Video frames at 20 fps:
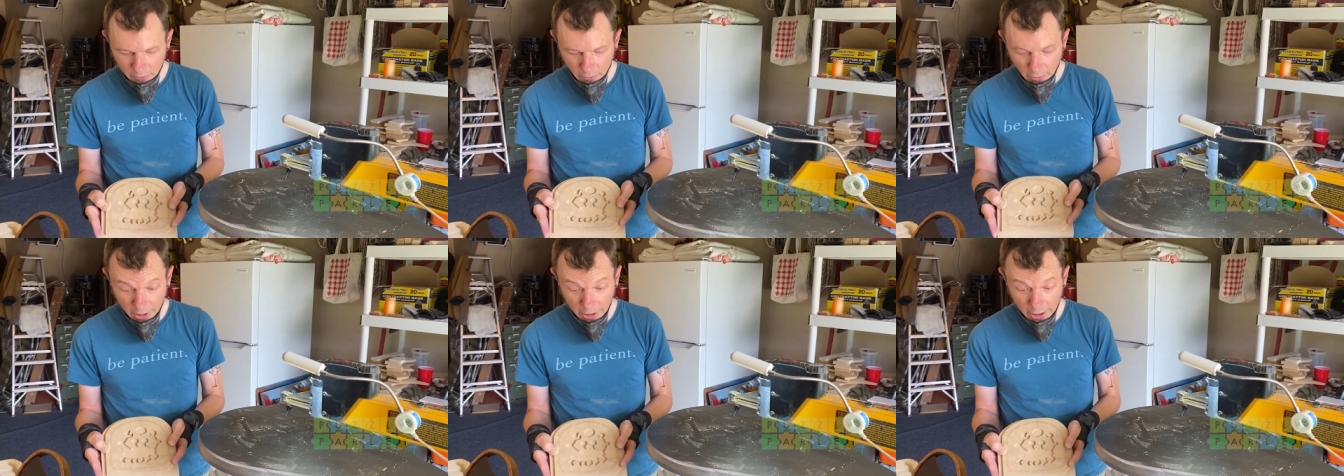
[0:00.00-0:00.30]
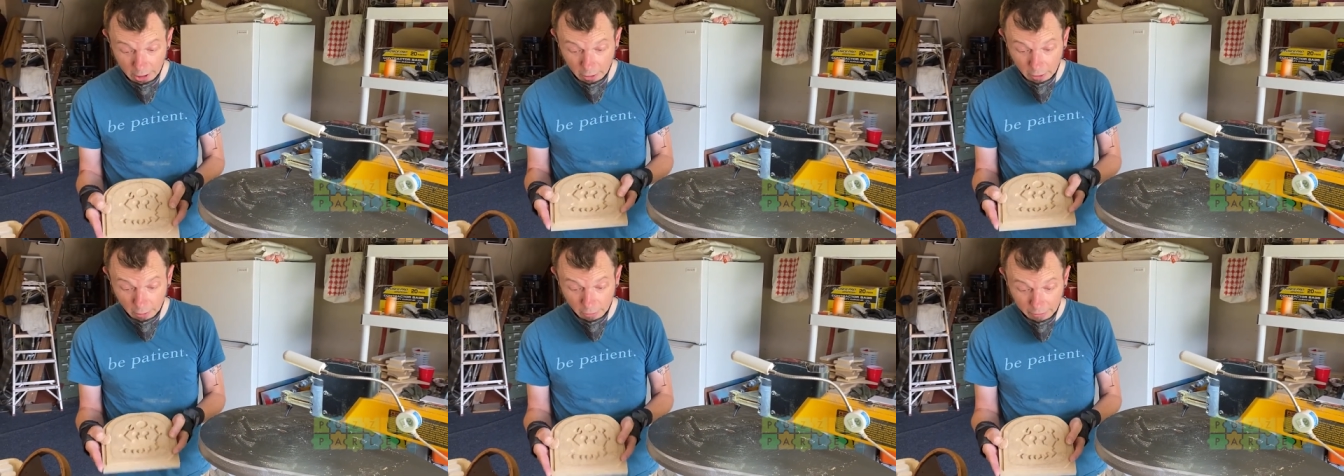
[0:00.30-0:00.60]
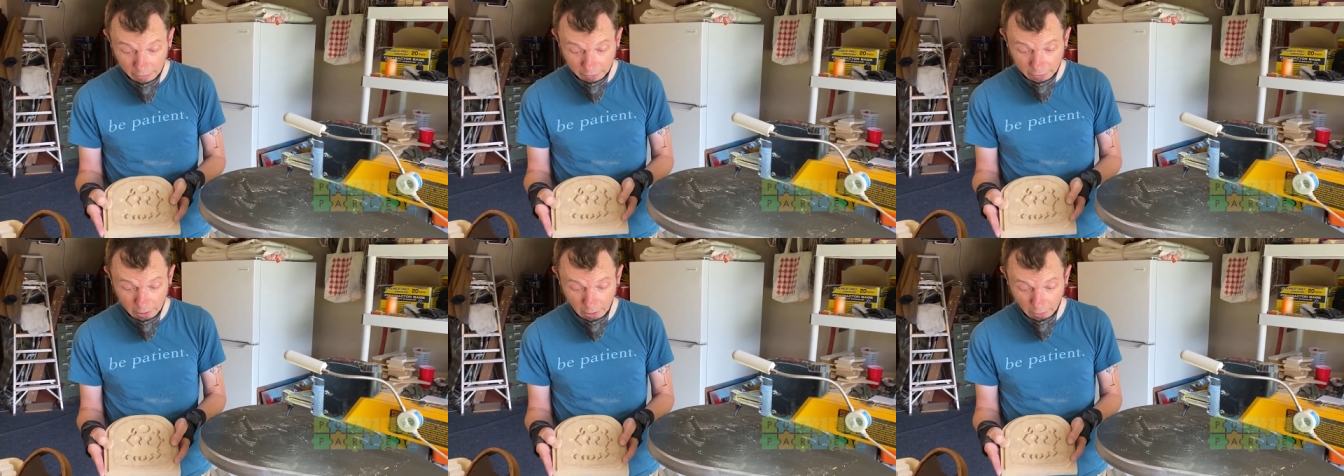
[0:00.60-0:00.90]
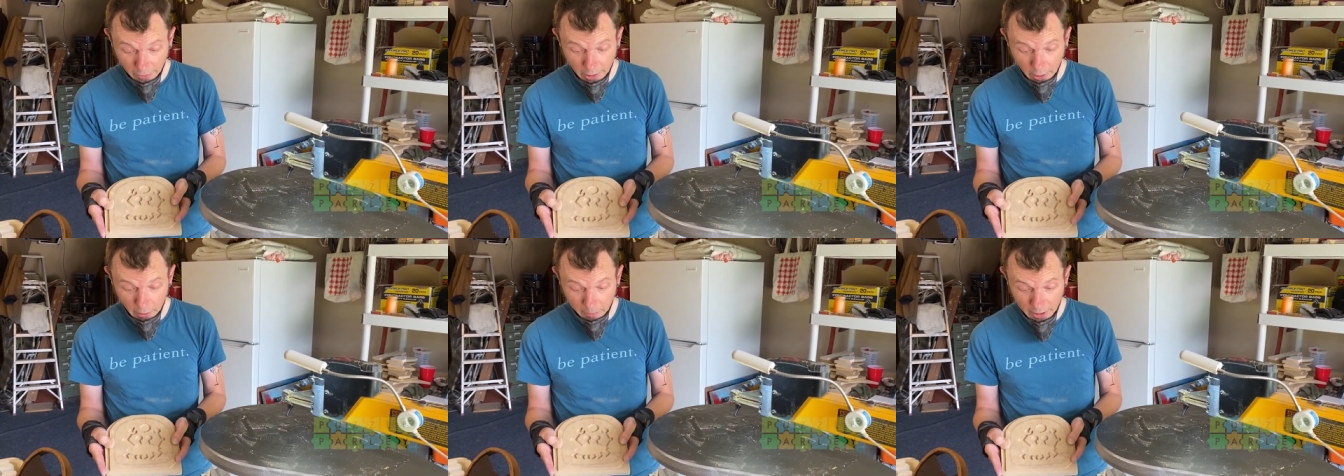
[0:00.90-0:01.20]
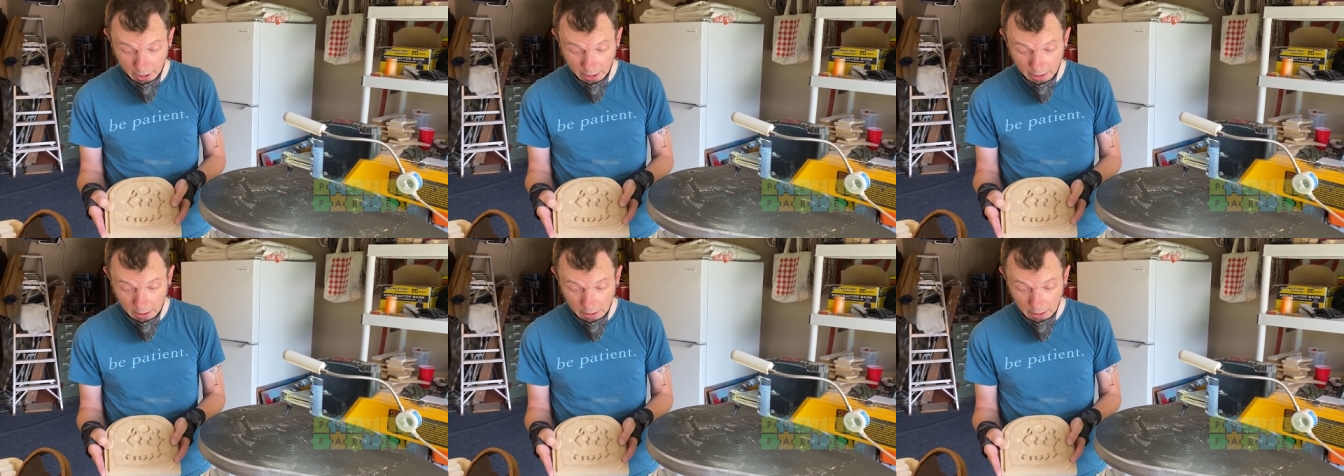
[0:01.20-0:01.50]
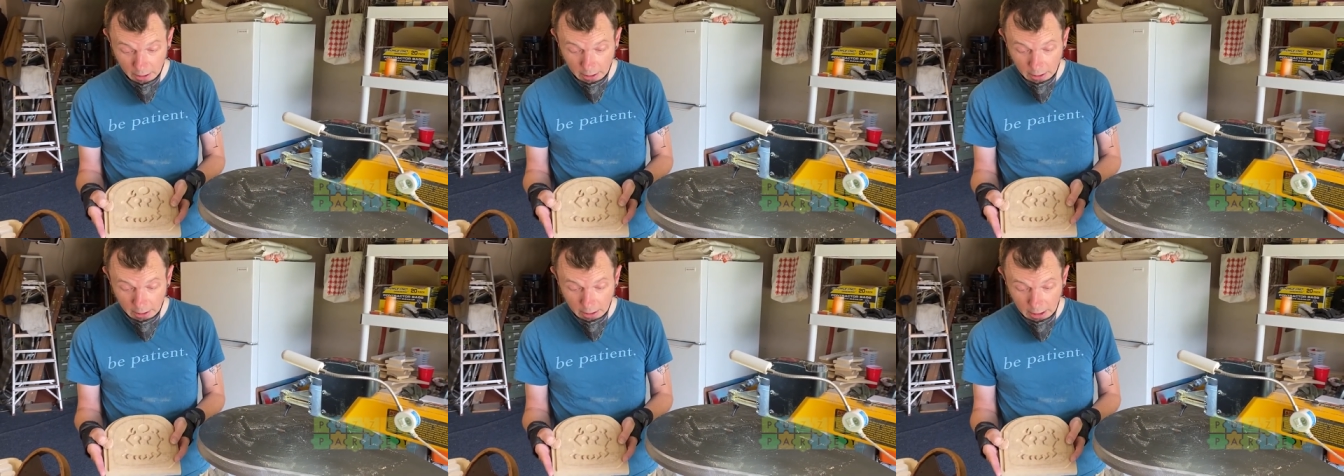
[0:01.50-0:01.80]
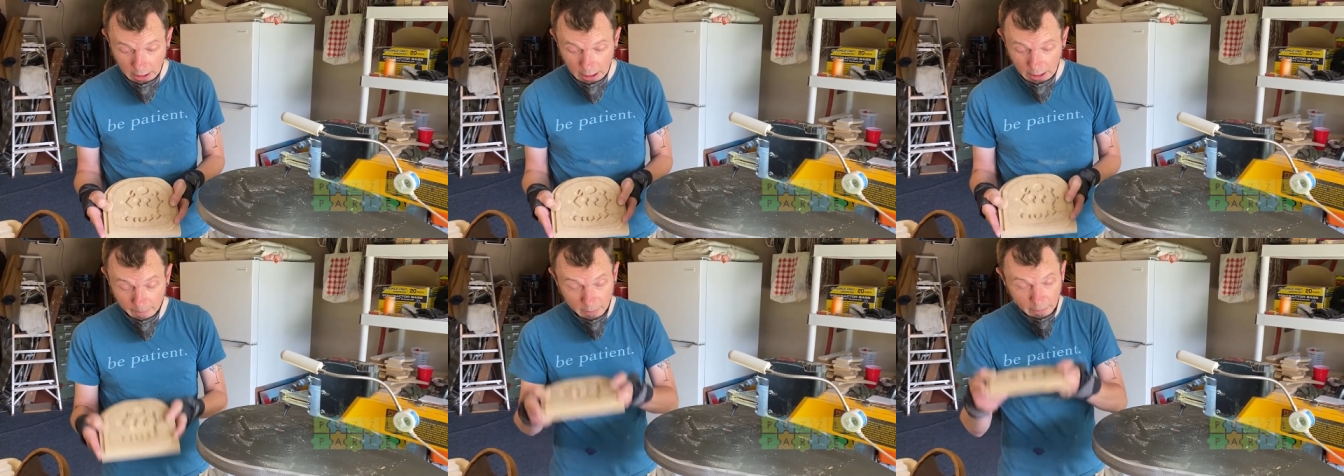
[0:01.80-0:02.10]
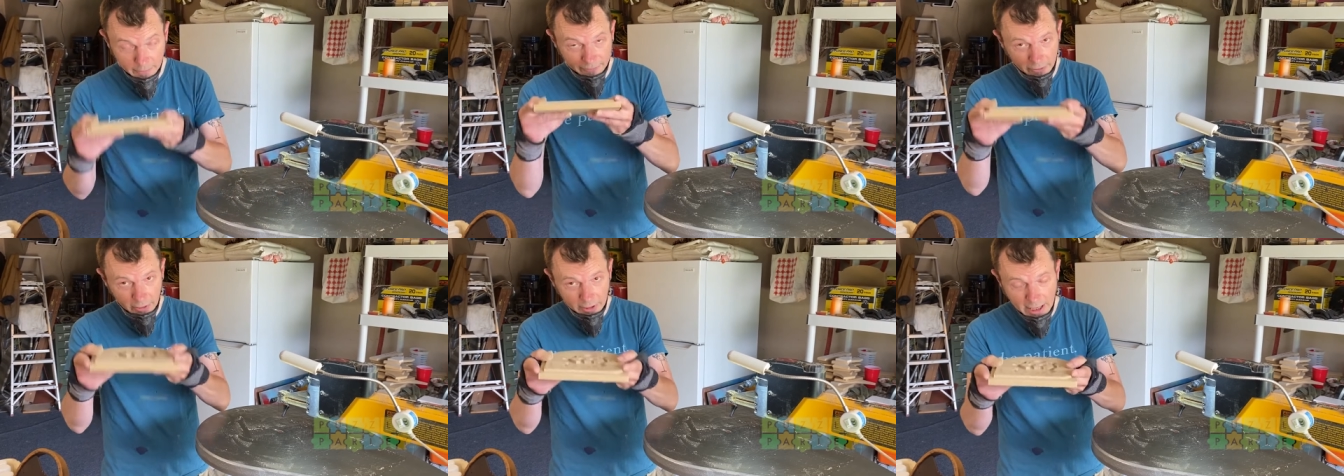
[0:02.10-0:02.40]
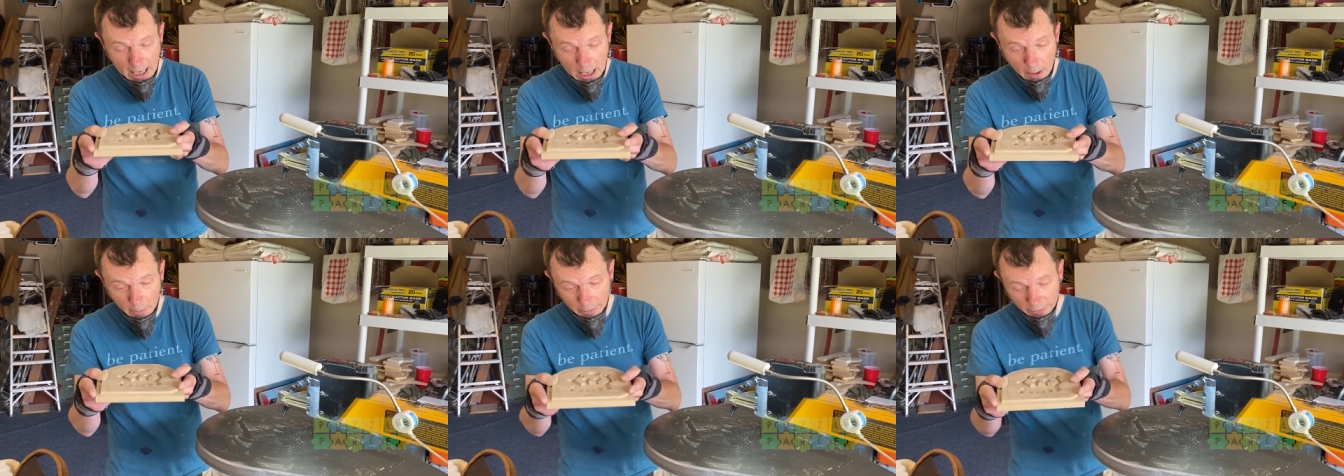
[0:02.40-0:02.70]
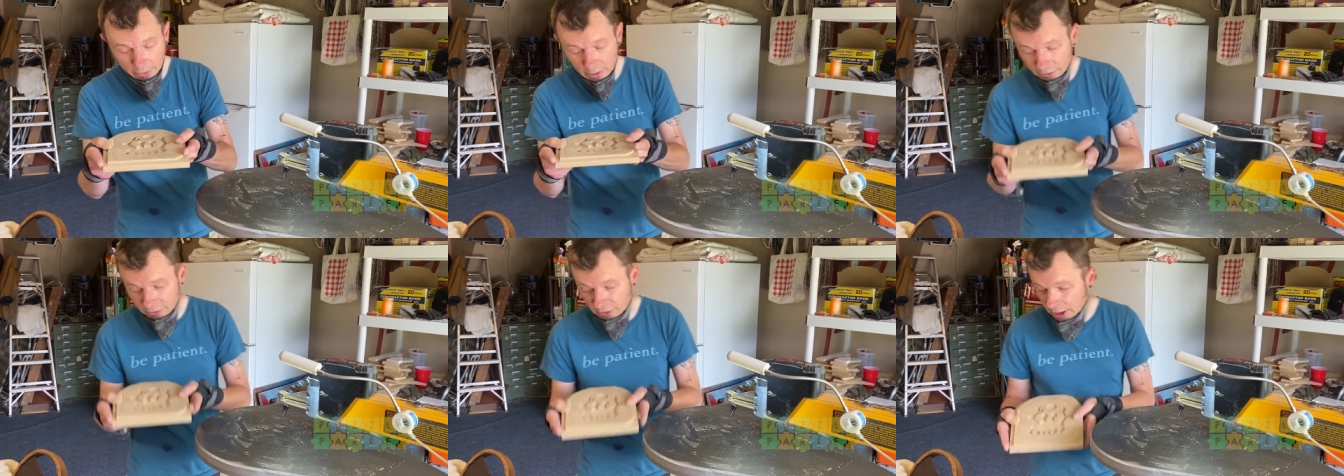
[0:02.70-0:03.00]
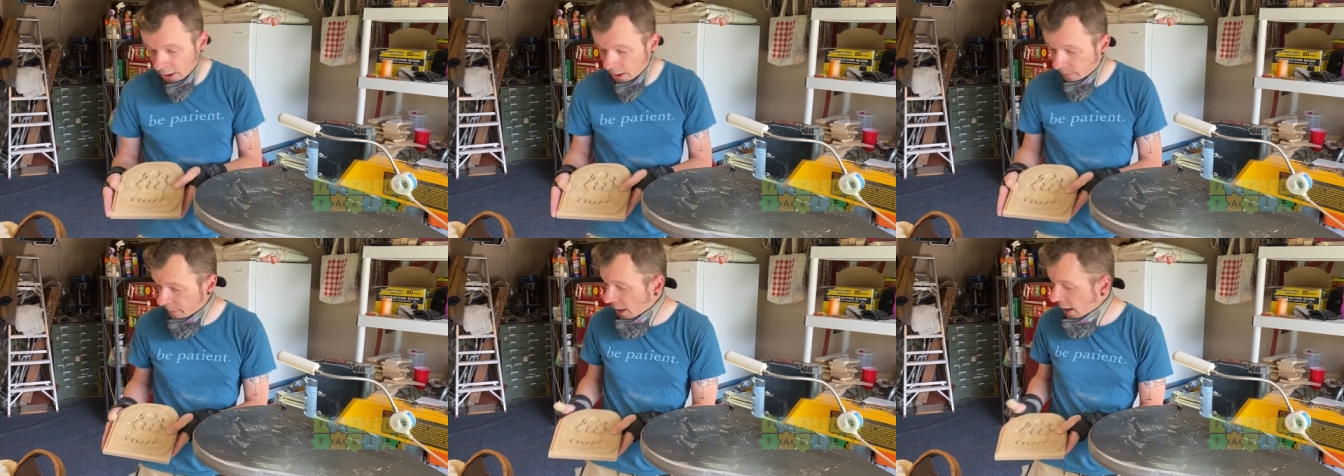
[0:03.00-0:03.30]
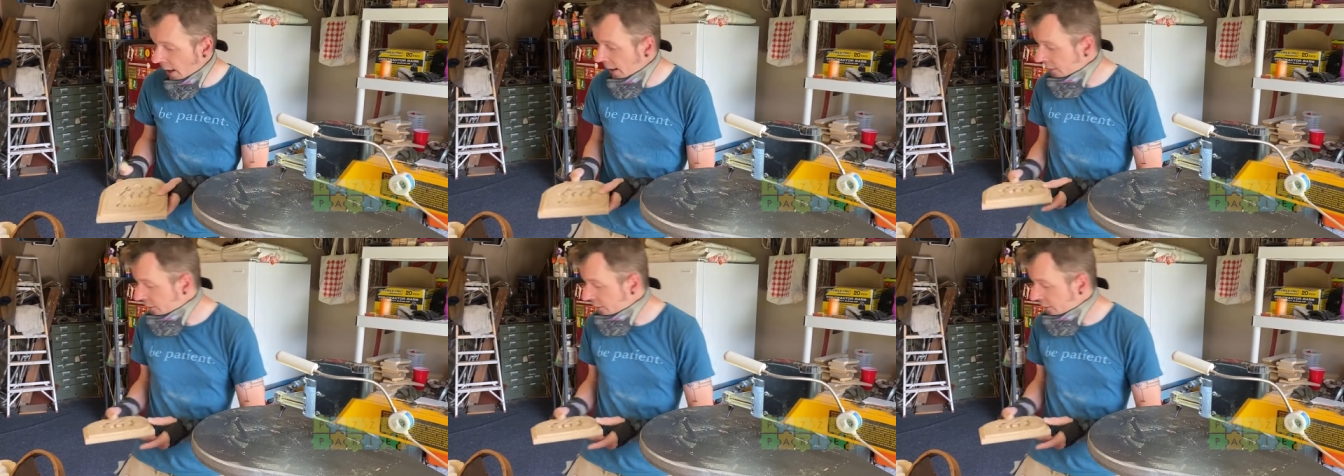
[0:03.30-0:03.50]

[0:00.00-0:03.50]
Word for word: We're gonna glue this in a little bit, um, but for now we're just gonna say goodbye